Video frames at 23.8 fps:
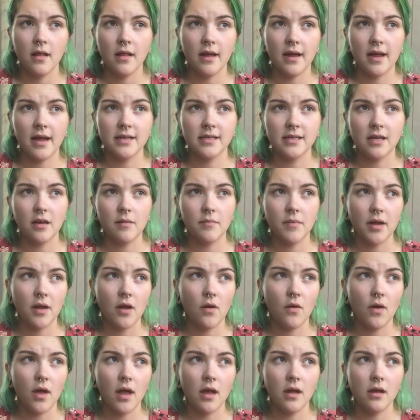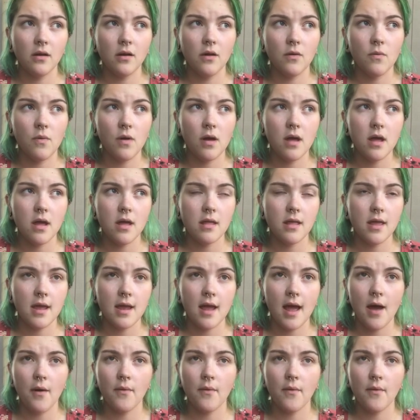like, I tell him, like, okay, you know what, like,